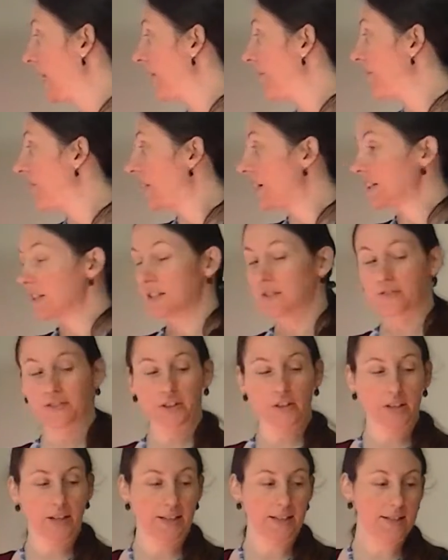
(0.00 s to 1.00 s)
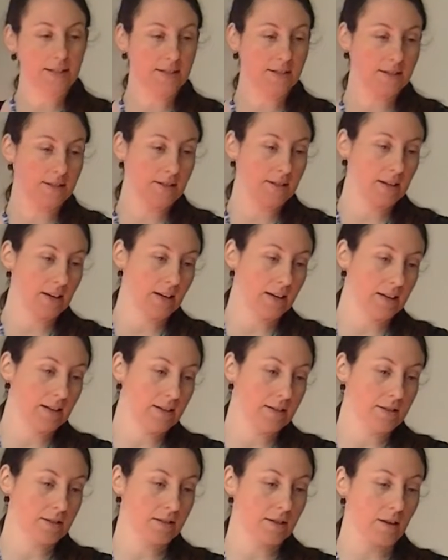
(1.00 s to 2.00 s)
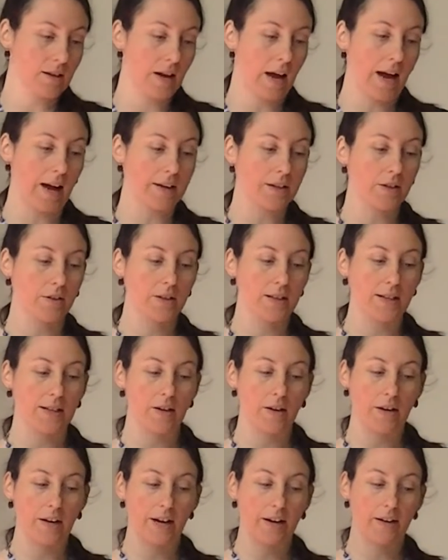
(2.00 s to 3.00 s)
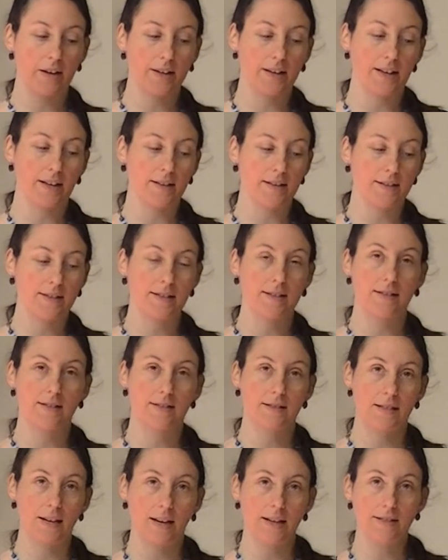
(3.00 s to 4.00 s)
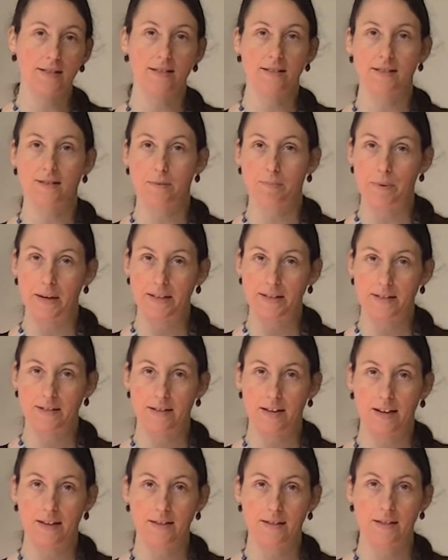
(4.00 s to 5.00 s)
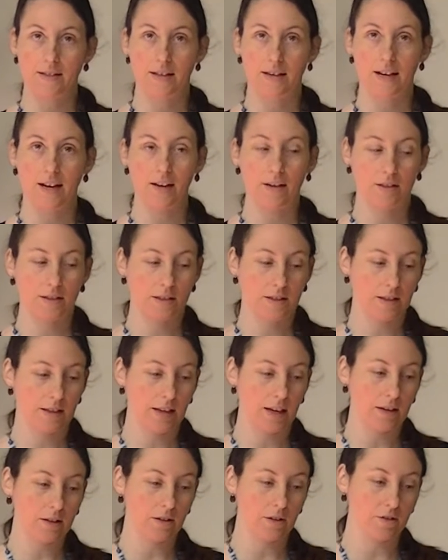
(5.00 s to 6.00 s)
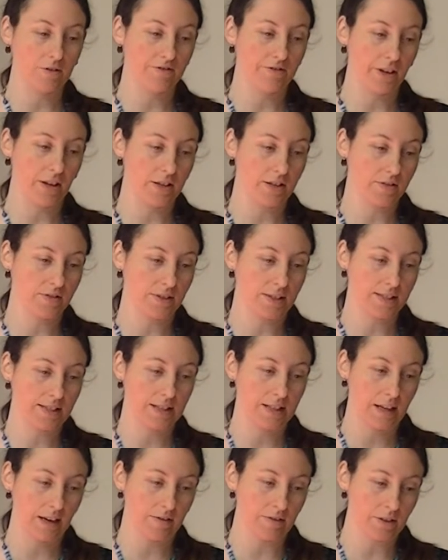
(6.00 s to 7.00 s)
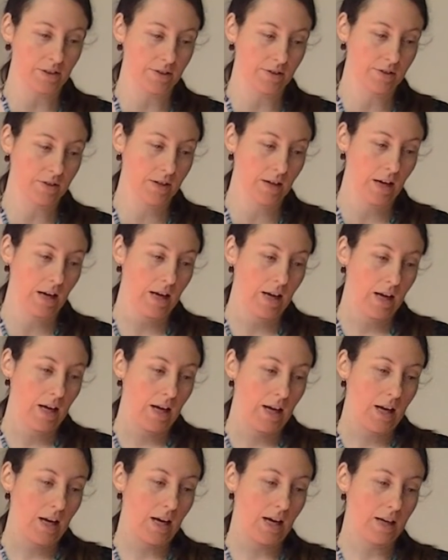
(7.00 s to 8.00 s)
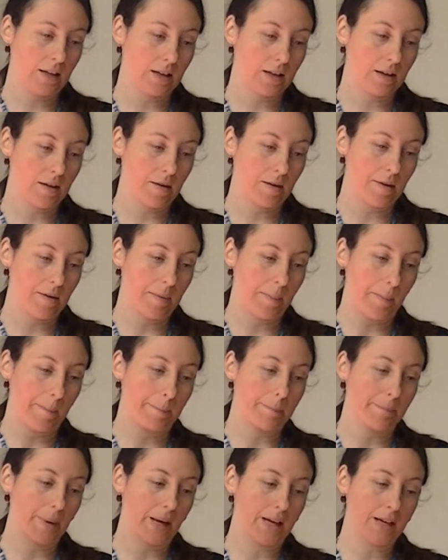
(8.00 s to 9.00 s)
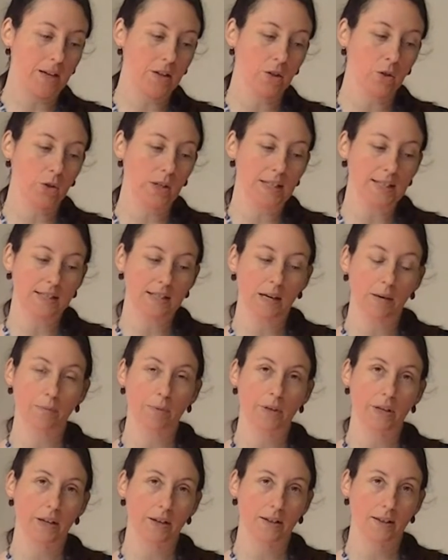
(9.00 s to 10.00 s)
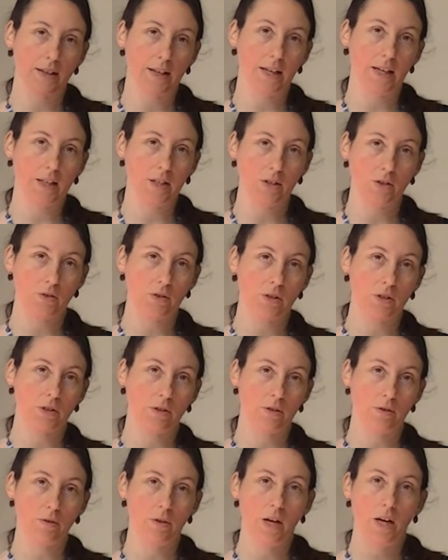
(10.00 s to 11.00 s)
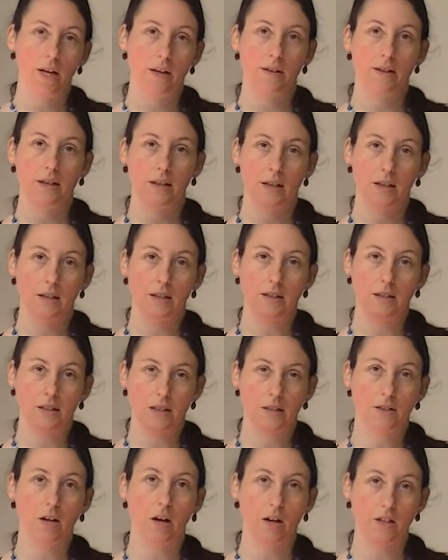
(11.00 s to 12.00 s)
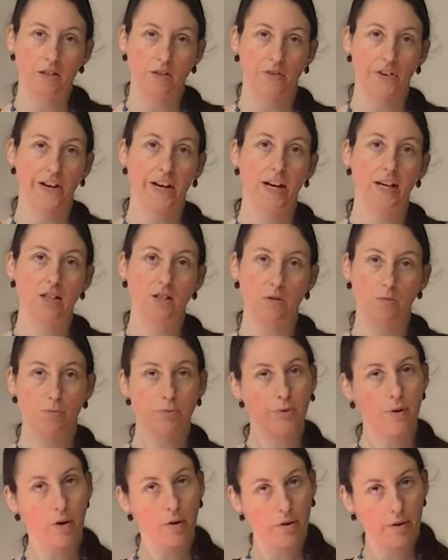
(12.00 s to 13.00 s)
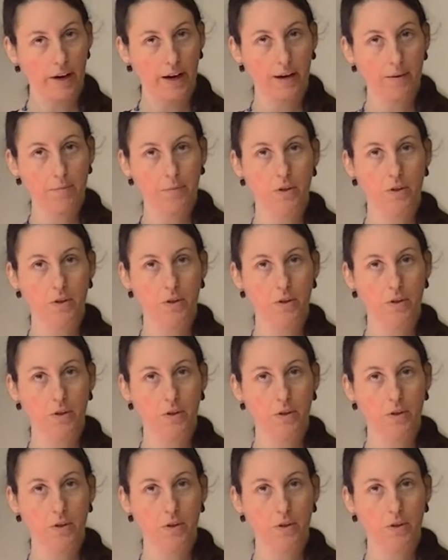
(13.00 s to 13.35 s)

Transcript: Phosphorus is accurate in our hair analysis test. It's the best test to get your phosphorus levels. It may increase temporarily due to the detoxification program.